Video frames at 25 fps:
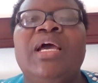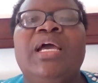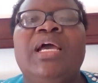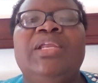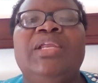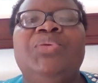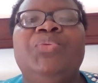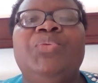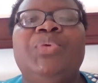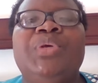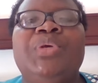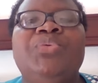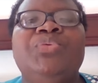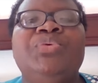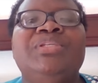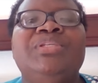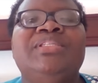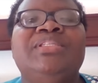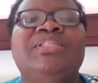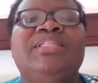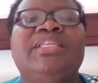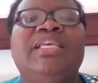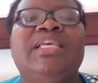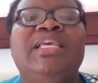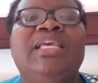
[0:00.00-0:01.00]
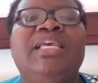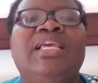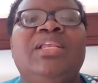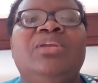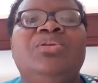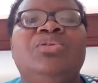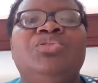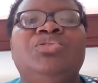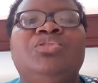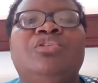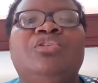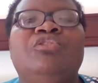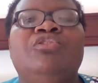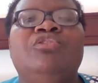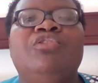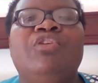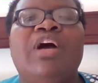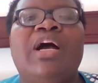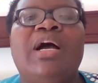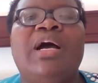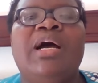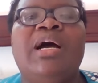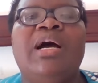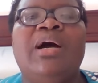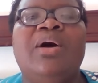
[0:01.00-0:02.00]
and where we see a lot of
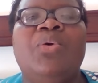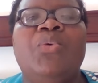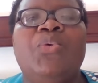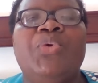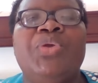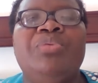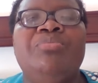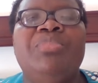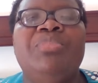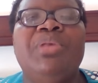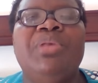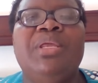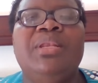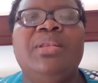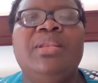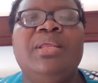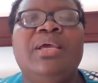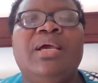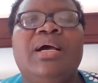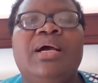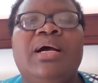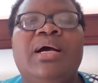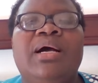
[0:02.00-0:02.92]
women